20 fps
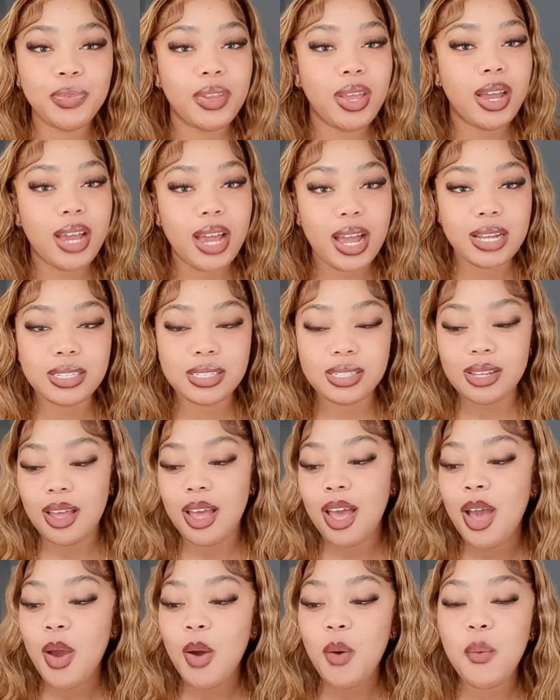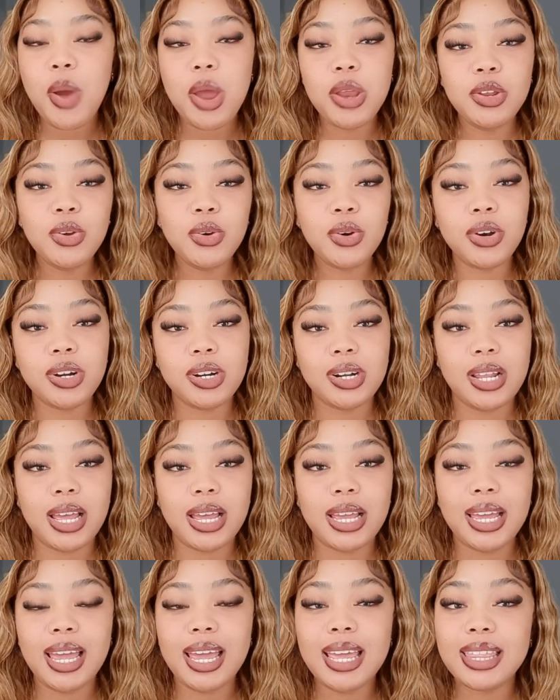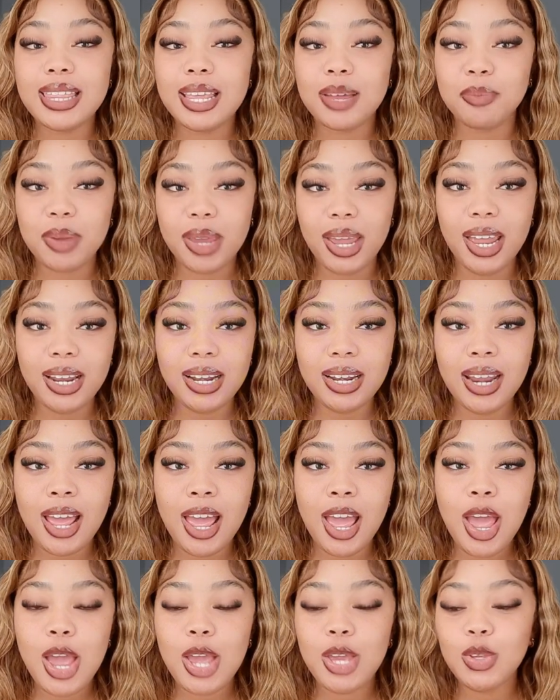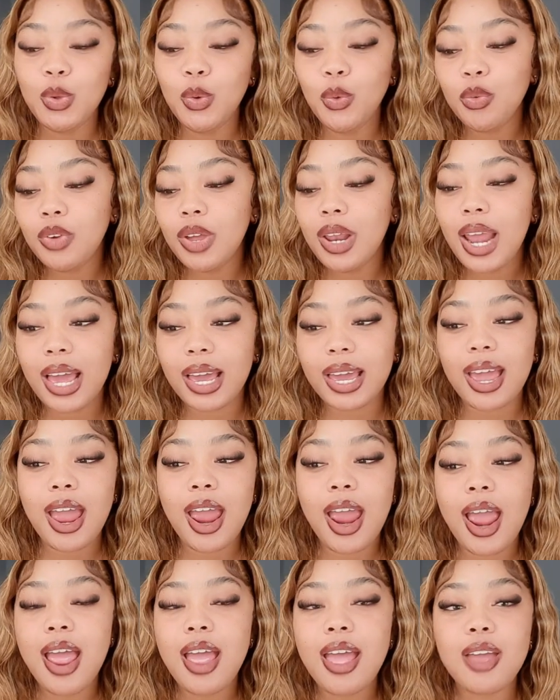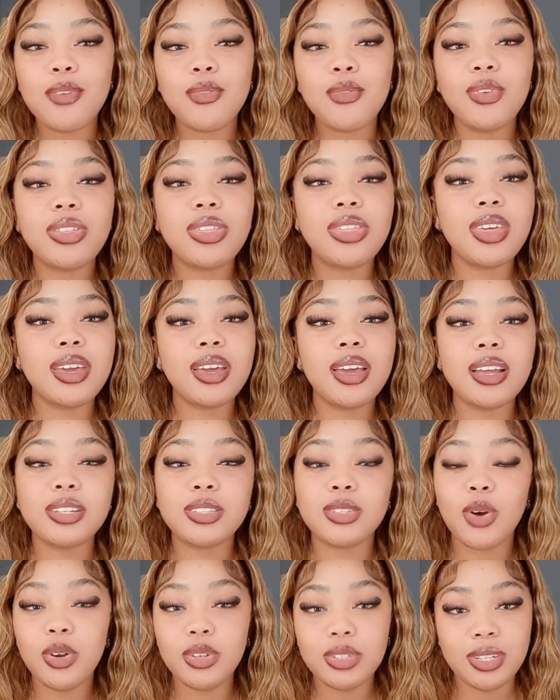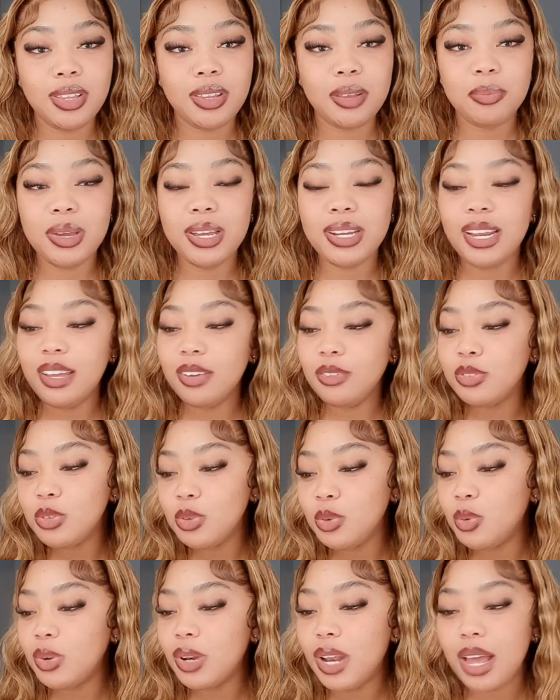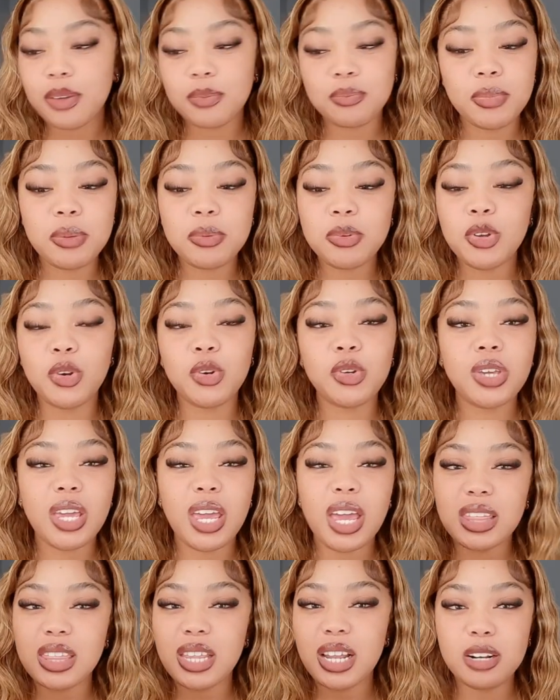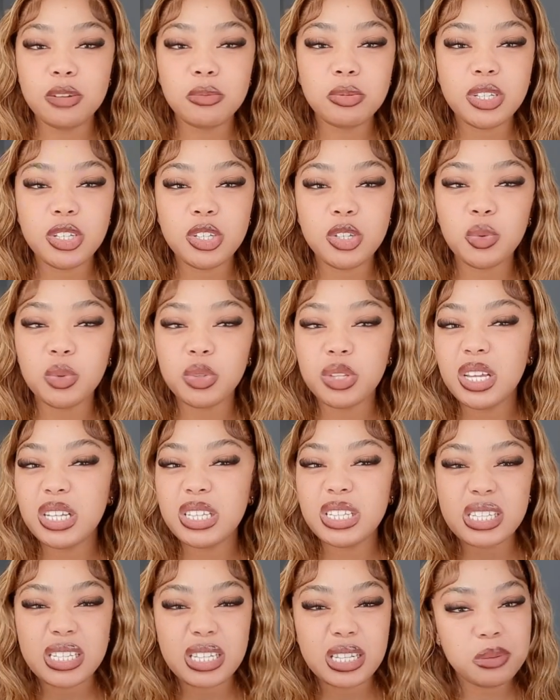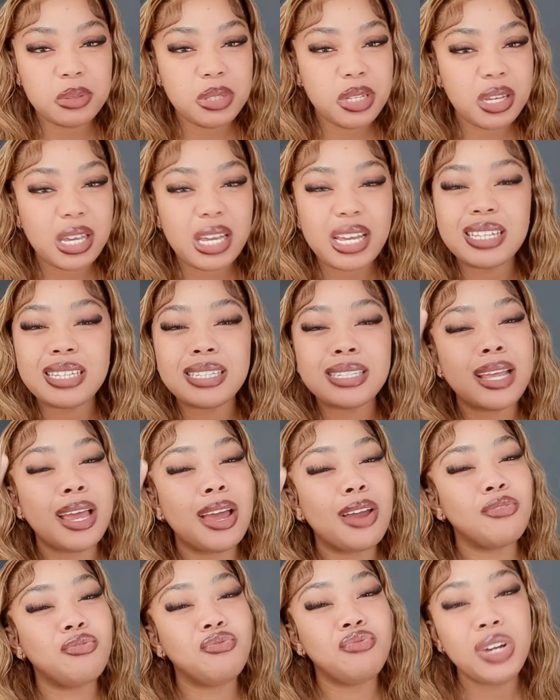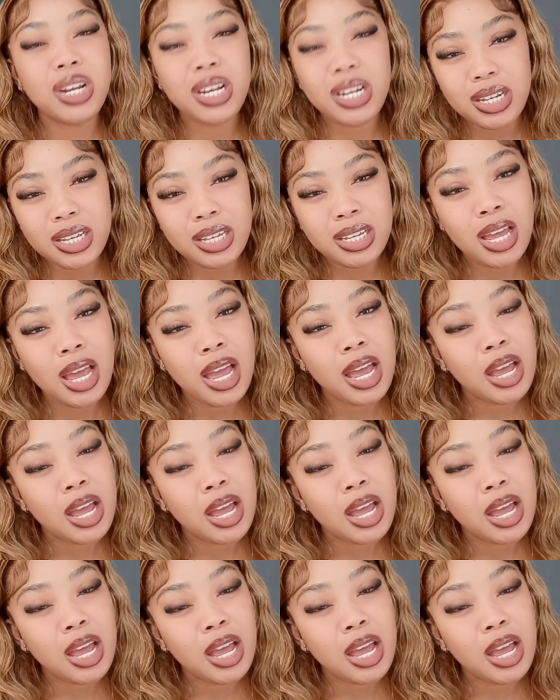guys, when you are like in the pain, you feel like everything is causing the pain. If you like, maybe you're looking at the lipstick, you think this lipstick is really